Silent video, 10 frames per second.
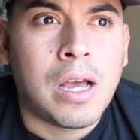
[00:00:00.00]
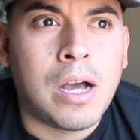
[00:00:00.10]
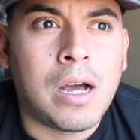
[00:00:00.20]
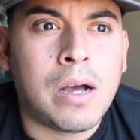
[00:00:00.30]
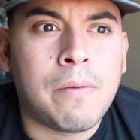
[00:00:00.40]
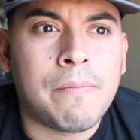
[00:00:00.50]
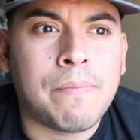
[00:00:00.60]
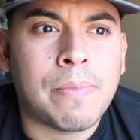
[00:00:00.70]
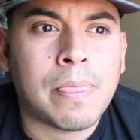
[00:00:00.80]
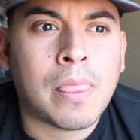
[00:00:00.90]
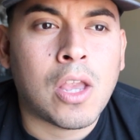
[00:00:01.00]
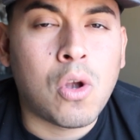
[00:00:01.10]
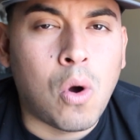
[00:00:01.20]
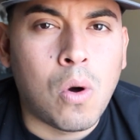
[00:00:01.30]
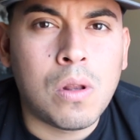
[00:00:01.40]
um,
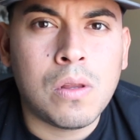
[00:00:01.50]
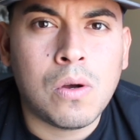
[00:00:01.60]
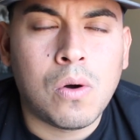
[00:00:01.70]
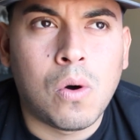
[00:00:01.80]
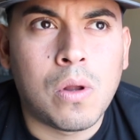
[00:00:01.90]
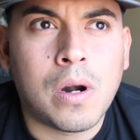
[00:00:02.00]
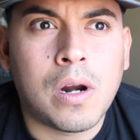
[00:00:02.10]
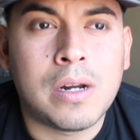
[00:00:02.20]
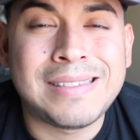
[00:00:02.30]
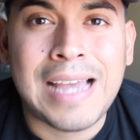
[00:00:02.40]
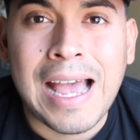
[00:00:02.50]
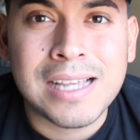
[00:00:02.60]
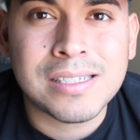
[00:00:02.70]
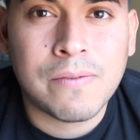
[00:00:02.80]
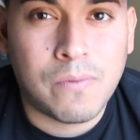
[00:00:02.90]
goal or
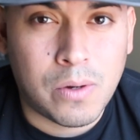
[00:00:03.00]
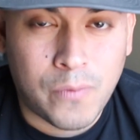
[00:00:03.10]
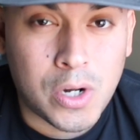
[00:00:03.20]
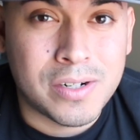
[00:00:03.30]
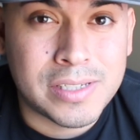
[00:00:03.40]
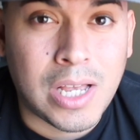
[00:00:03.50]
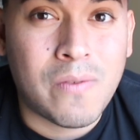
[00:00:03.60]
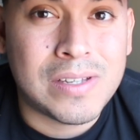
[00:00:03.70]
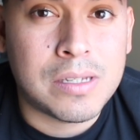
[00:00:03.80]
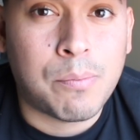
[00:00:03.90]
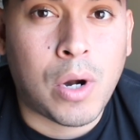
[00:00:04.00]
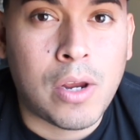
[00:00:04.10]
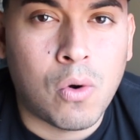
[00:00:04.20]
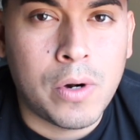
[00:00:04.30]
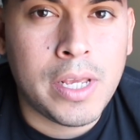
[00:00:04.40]
task for yourself as a
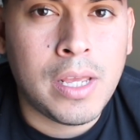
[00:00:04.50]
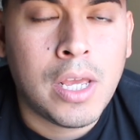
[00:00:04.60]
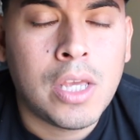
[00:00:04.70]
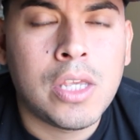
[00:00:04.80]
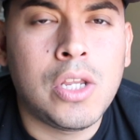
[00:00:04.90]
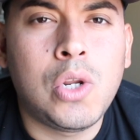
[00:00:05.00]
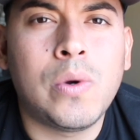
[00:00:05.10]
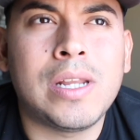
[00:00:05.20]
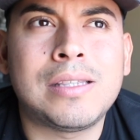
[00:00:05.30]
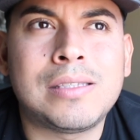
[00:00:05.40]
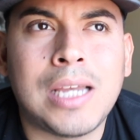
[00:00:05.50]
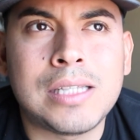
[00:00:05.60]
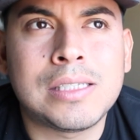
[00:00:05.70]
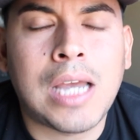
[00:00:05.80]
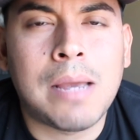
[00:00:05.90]
priority, you do it
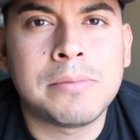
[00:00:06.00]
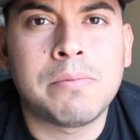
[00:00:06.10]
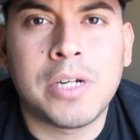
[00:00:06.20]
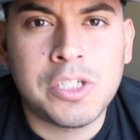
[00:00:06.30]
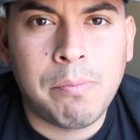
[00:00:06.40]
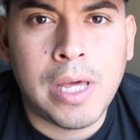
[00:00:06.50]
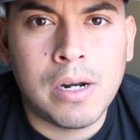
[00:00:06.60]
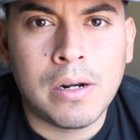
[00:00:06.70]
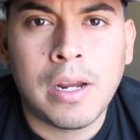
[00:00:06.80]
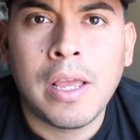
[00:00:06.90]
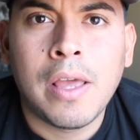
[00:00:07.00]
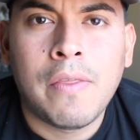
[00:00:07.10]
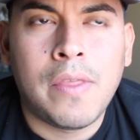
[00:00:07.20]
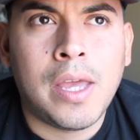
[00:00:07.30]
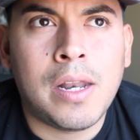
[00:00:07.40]
ten times much better
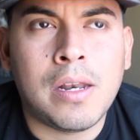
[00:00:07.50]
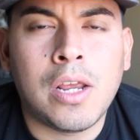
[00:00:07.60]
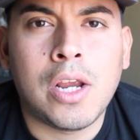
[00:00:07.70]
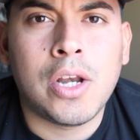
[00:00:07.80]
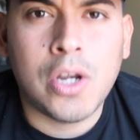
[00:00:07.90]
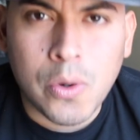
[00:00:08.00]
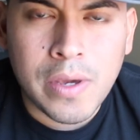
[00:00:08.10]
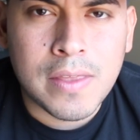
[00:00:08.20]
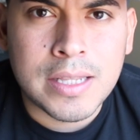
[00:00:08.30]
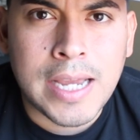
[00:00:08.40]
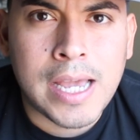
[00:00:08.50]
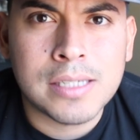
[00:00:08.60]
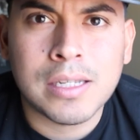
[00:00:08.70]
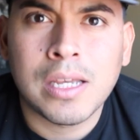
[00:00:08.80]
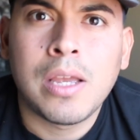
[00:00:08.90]
than doing the
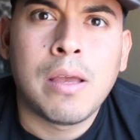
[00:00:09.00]
task,